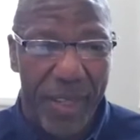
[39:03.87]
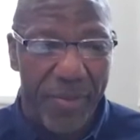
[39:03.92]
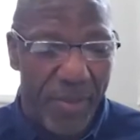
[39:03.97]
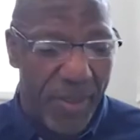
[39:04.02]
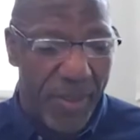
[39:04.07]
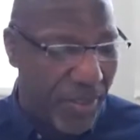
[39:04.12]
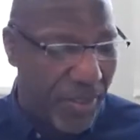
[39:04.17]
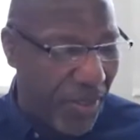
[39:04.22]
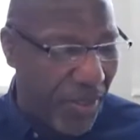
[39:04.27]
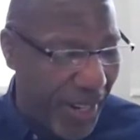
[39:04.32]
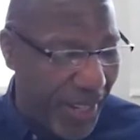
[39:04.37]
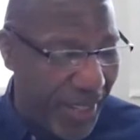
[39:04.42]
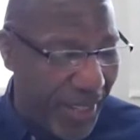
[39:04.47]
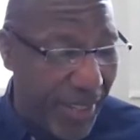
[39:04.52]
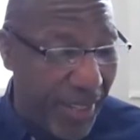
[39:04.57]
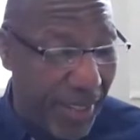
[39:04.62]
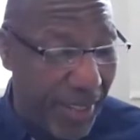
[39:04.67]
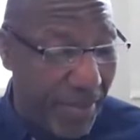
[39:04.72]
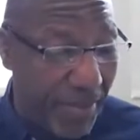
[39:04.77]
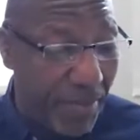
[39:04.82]
that we're
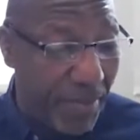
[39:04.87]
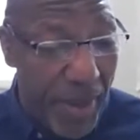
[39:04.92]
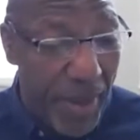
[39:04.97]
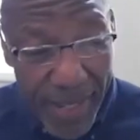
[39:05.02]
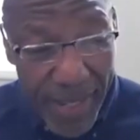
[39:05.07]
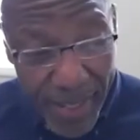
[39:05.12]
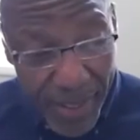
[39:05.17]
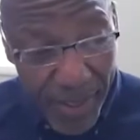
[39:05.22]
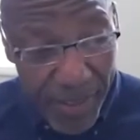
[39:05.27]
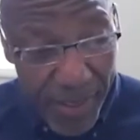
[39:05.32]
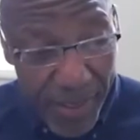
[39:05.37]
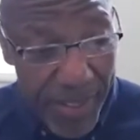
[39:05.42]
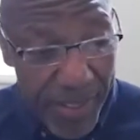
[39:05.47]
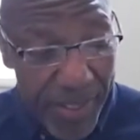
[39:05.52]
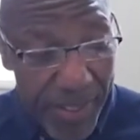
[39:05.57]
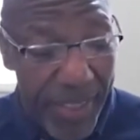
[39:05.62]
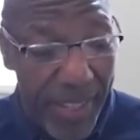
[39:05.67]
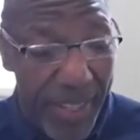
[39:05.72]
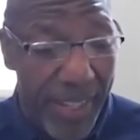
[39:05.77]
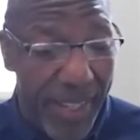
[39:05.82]
trying to make sure
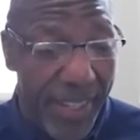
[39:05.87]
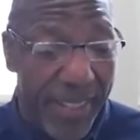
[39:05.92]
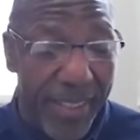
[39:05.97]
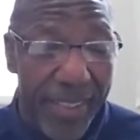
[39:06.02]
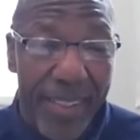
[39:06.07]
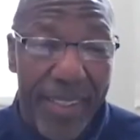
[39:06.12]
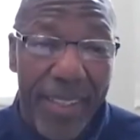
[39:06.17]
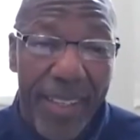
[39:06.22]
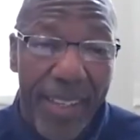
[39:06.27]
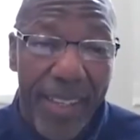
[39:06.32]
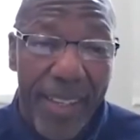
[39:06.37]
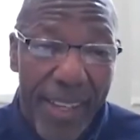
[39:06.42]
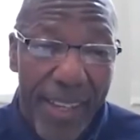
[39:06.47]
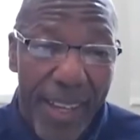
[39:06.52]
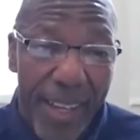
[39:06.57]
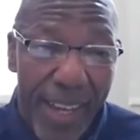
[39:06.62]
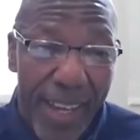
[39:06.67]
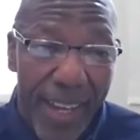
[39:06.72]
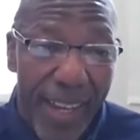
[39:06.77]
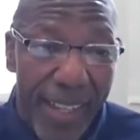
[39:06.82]
is clean
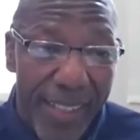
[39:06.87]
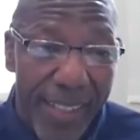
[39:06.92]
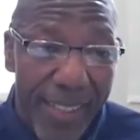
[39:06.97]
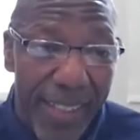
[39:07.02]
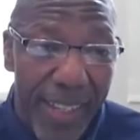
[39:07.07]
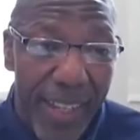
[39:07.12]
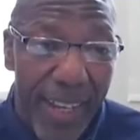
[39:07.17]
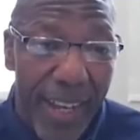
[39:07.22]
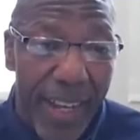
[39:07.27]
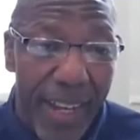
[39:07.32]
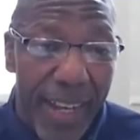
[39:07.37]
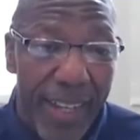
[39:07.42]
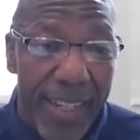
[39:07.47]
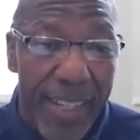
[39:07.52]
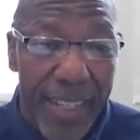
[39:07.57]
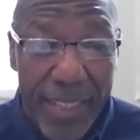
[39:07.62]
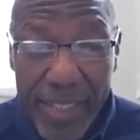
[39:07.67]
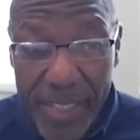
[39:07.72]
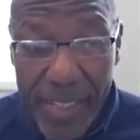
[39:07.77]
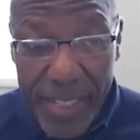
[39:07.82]
and uh,
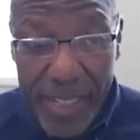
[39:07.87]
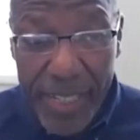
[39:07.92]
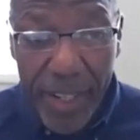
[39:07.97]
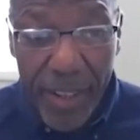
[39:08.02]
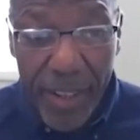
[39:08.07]
is